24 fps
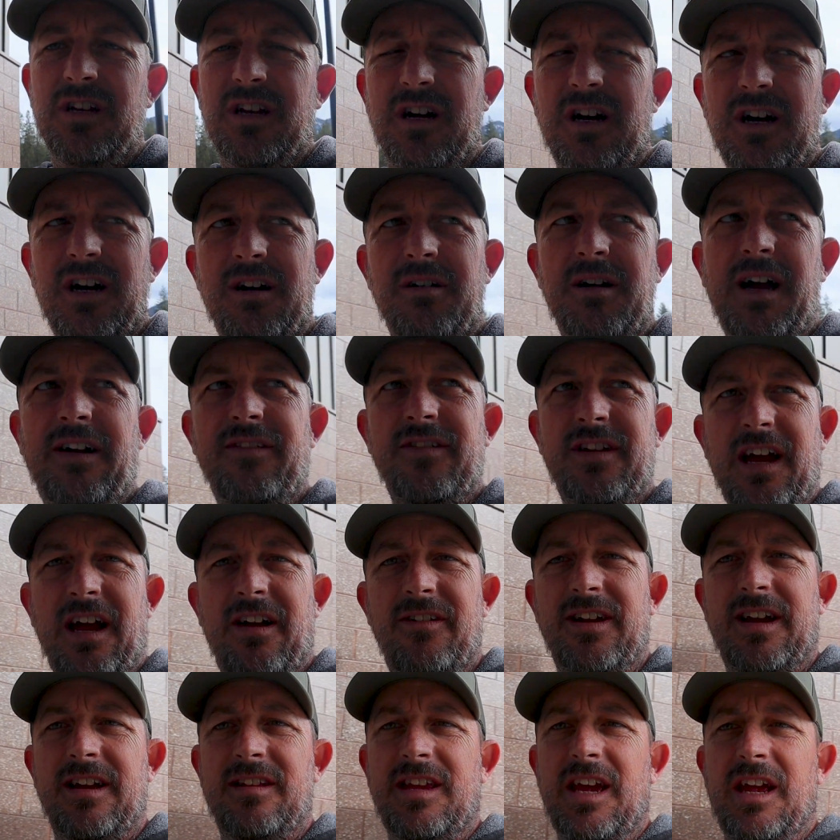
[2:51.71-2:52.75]
Have
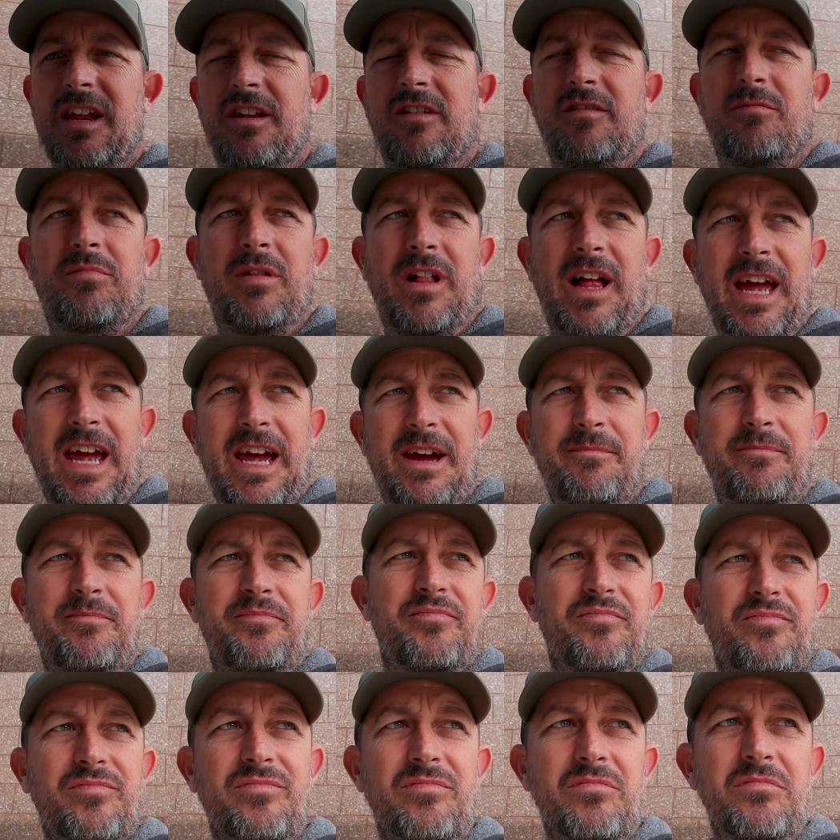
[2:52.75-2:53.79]
kind of a tentative plan,
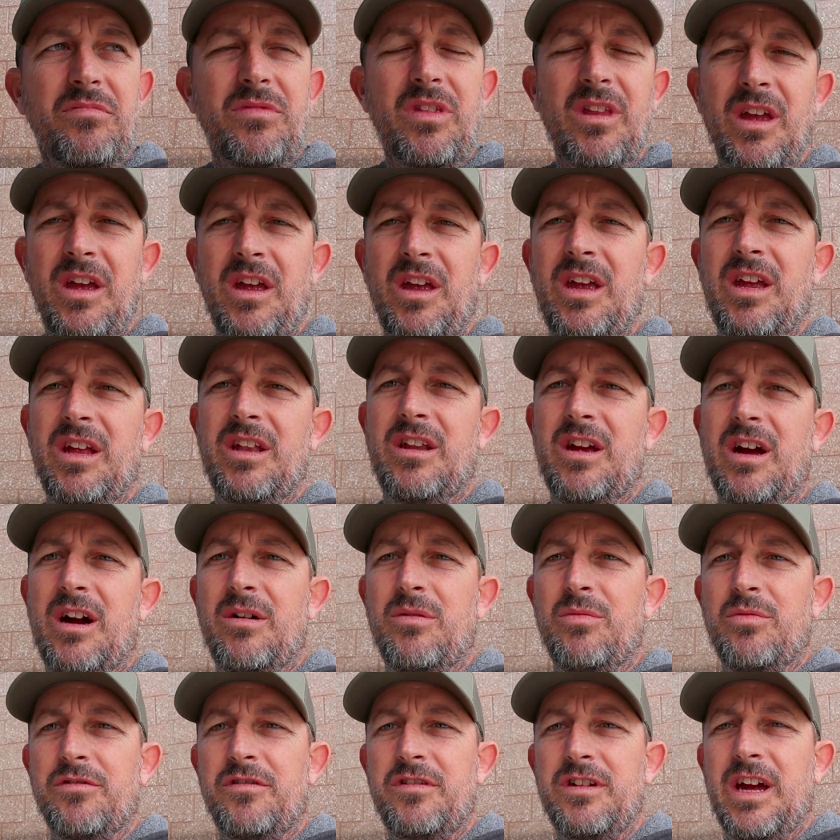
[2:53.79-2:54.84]
and
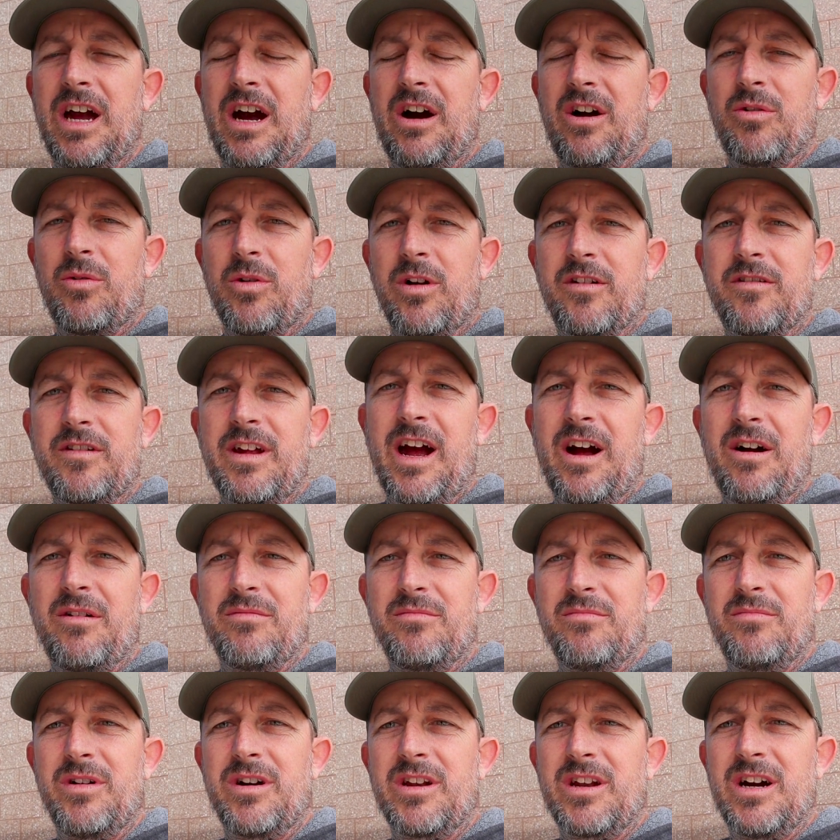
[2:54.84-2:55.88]
we'll see how it works out.
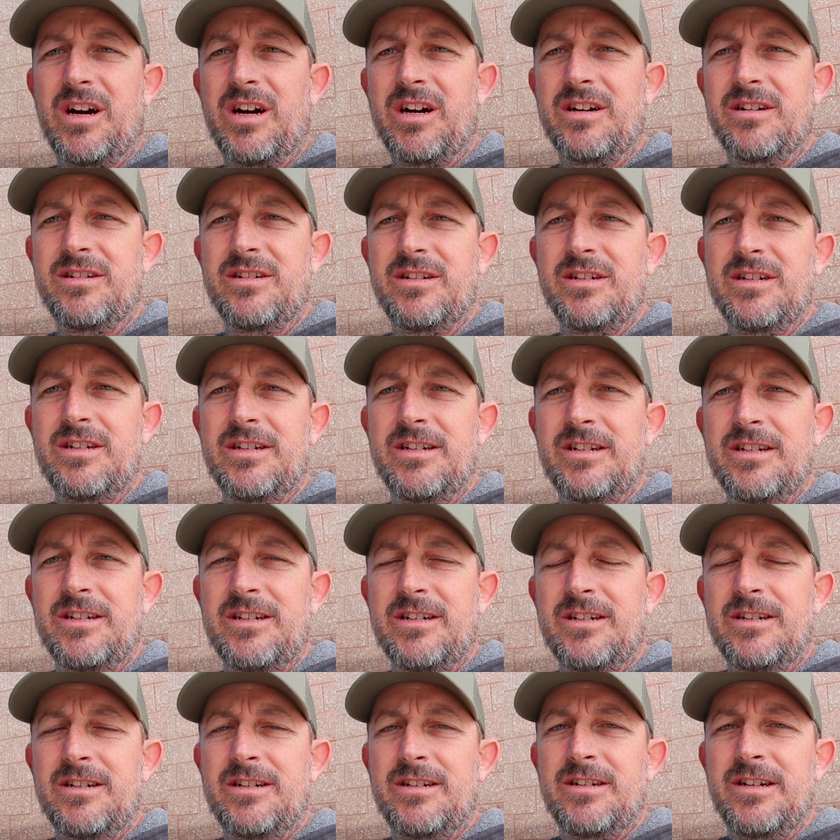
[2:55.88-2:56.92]
But
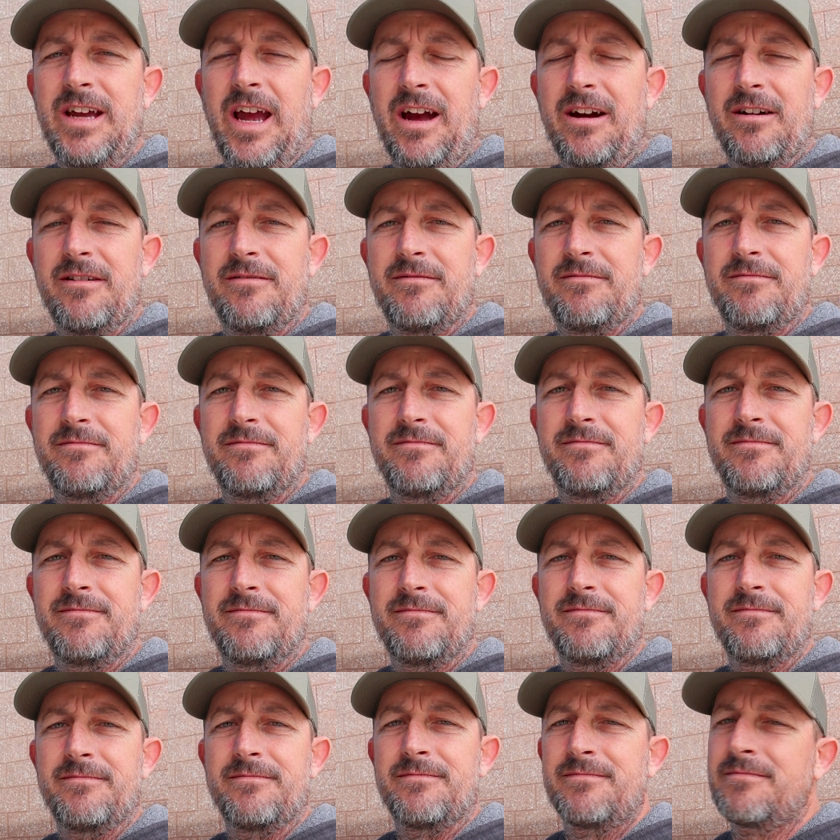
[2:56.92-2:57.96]
yeah,
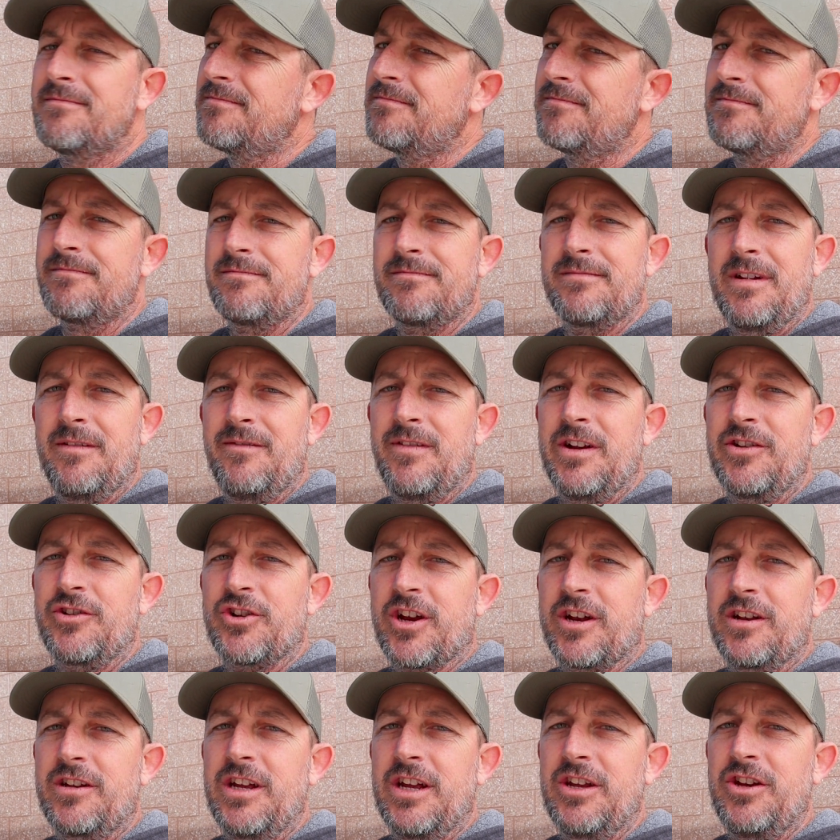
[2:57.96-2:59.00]
the adventure
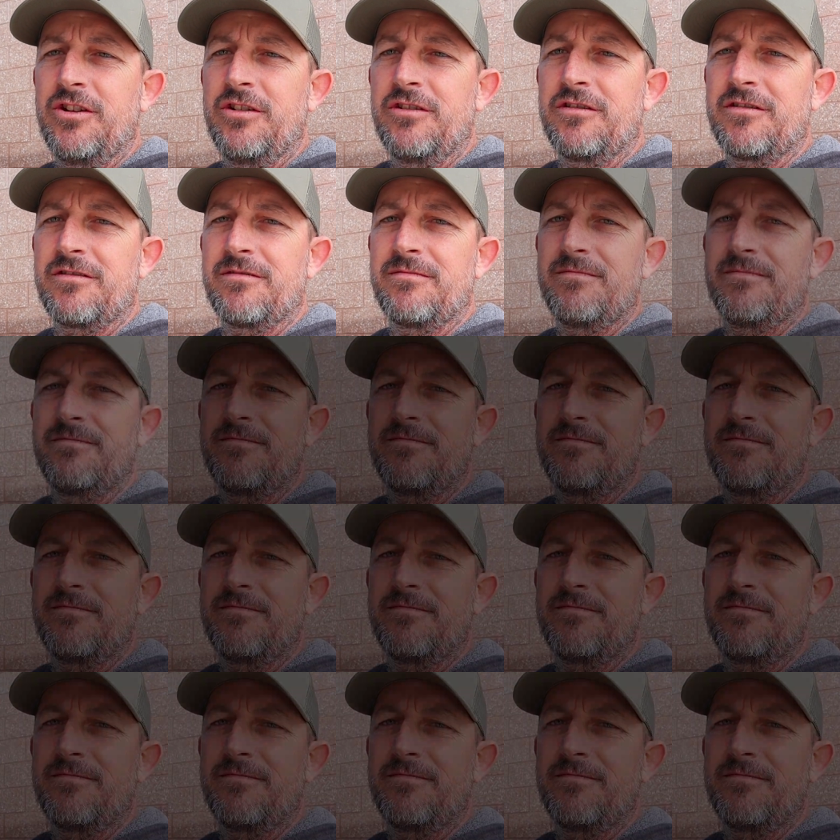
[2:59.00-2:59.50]
continues.